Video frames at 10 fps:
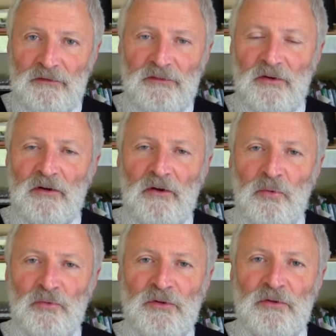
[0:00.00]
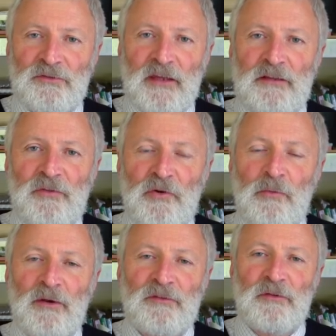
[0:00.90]
and uh, or, or take you through
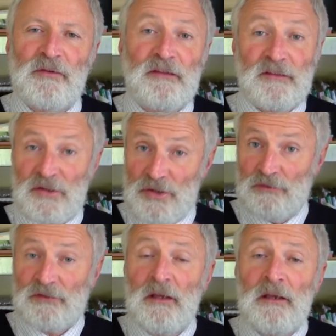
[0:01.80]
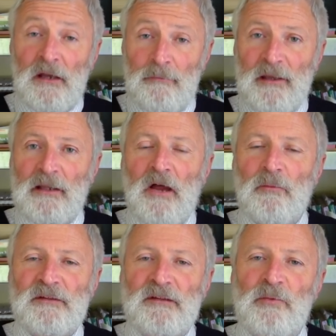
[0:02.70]
one or two of these issues, a bit like
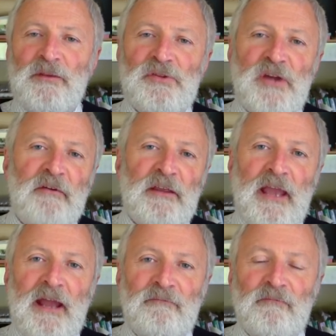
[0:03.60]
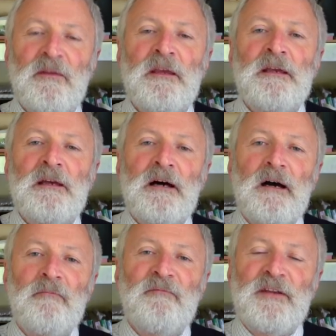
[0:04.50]
we did with the jerry can
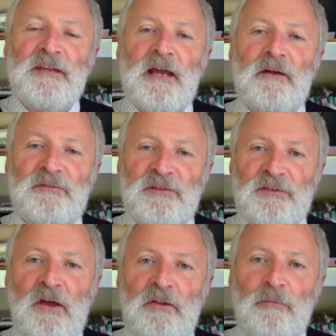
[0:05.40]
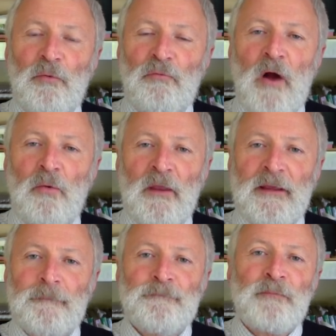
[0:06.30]
um, video to start the ball
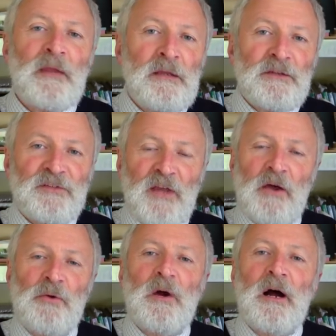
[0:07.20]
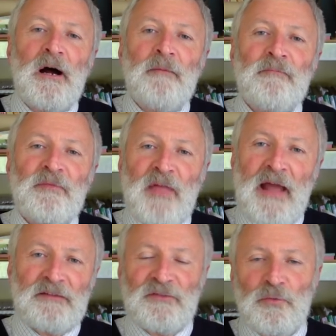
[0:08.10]
rolling. So um,
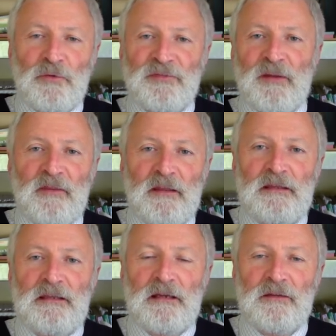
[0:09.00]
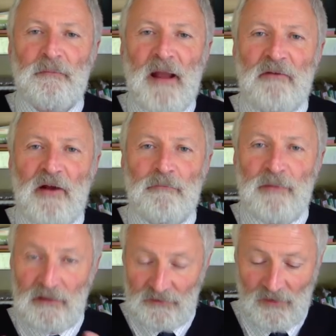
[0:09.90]
that's sort of some of the, uh, the background
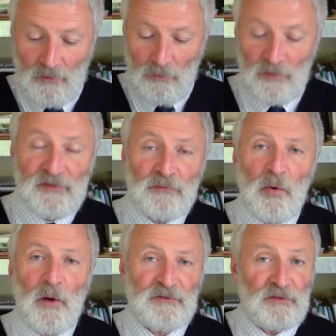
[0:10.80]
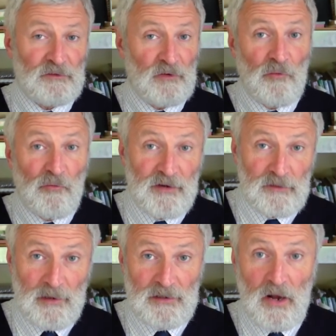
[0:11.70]
bit. So on with some questions that have already
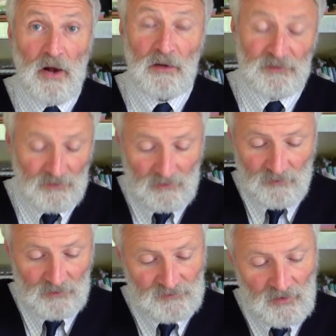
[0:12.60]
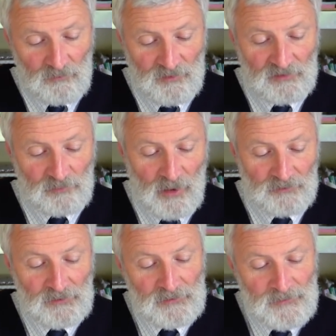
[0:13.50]
been asked. So if I start with this one,